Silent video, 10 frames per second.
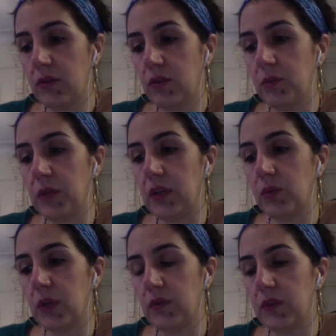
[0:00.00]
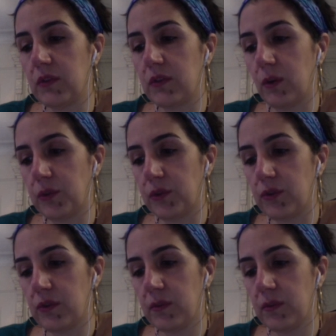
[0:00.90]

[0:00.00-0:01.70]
to meet one of the sculptors.